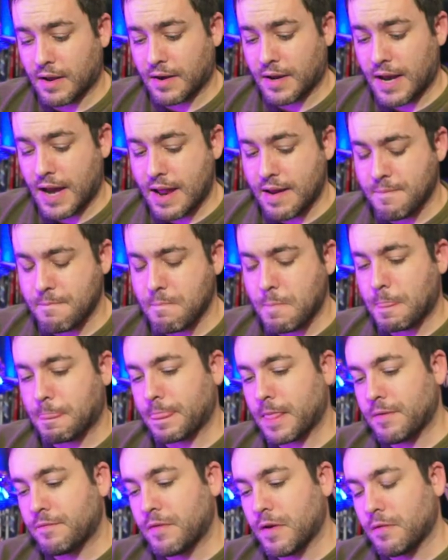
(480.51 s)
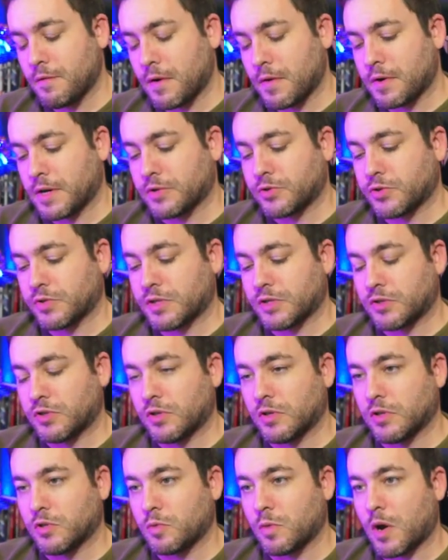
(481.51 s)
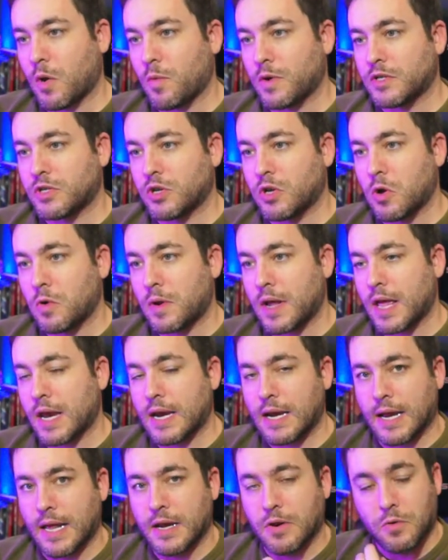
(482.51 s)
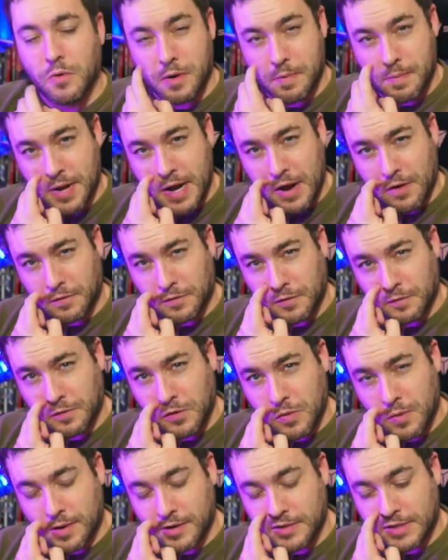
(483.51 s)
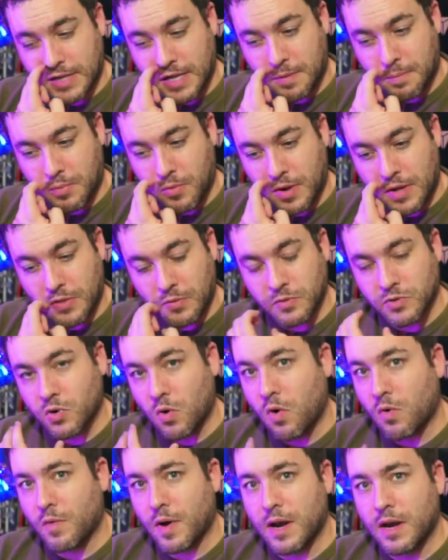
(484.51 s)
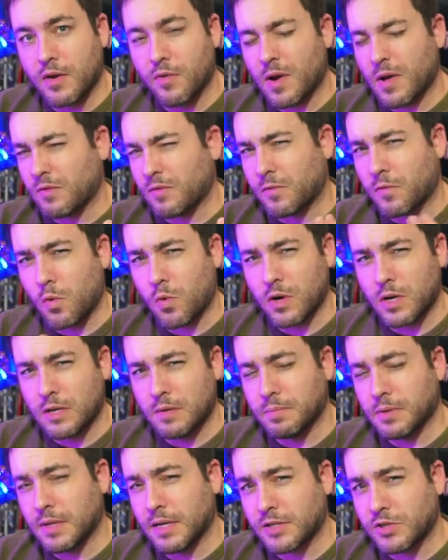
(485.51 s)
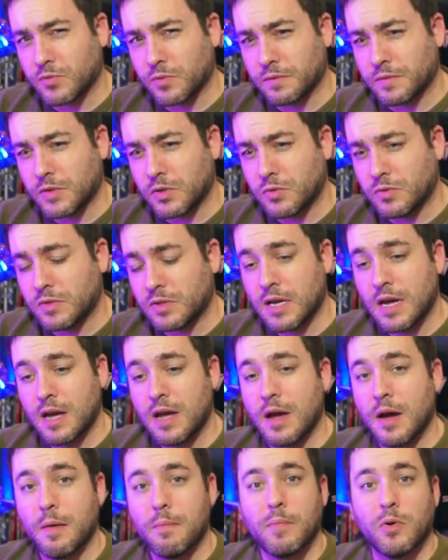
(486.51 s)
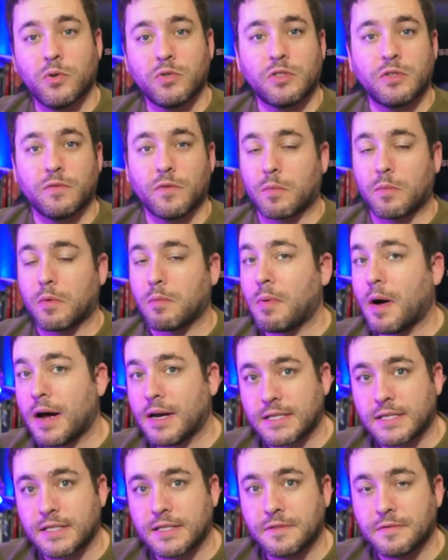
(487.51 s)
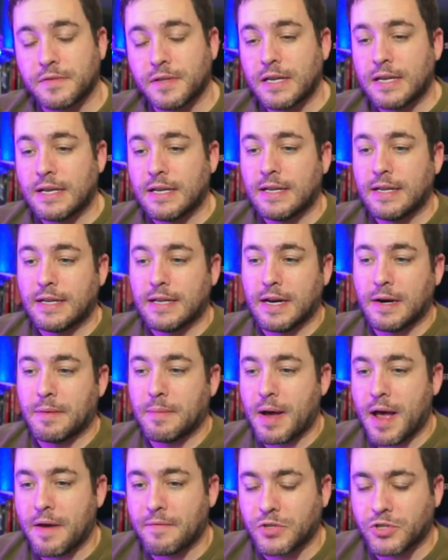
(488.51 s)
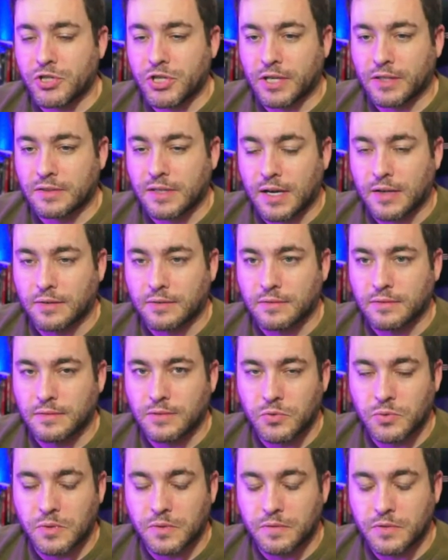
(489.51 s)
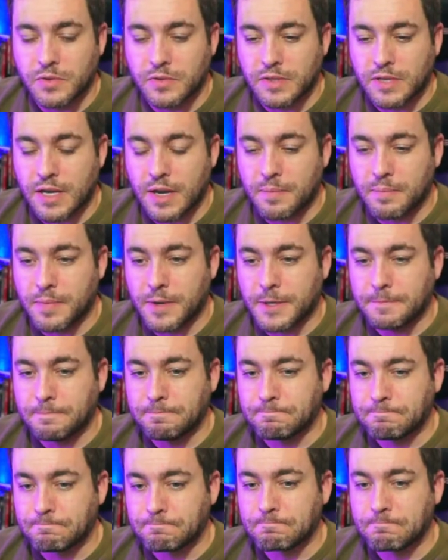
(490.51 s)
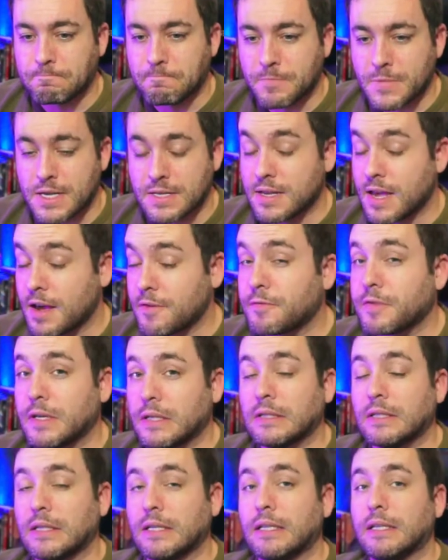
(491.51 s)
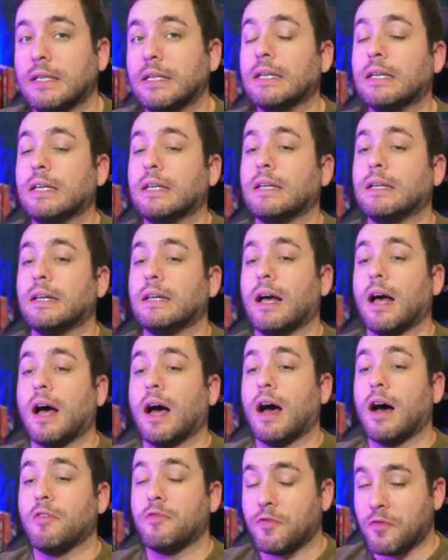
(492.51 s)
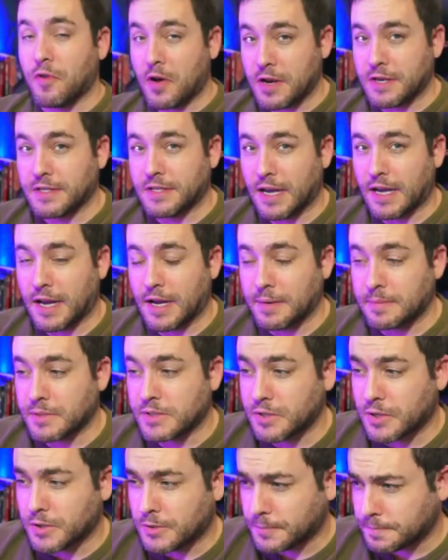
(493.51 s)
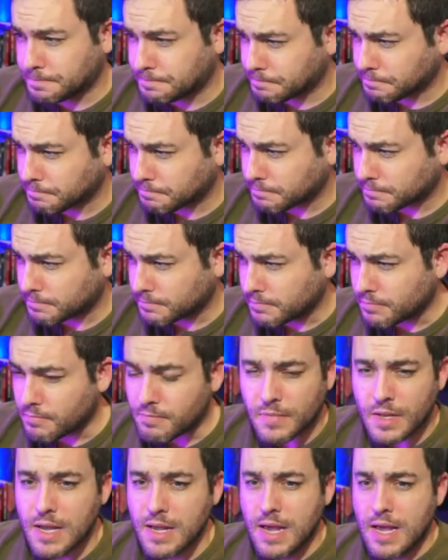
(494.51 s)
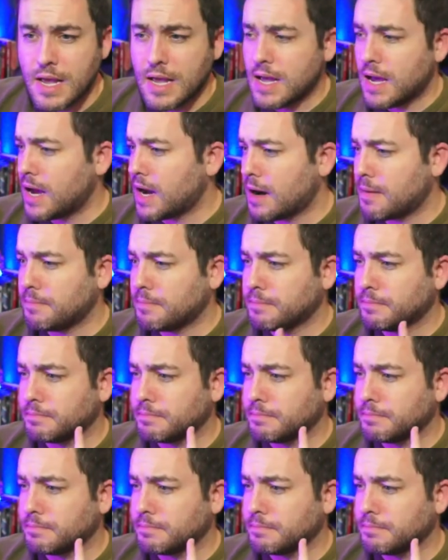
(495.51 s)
it. And it, very interesting too, because when I went to go get it, it had already been out for a few hours at that point, and there was already around 40 plus reviews. Most of them were positive. Um, I haven't checked out the reviews yet, but definitely a fun time. So, um,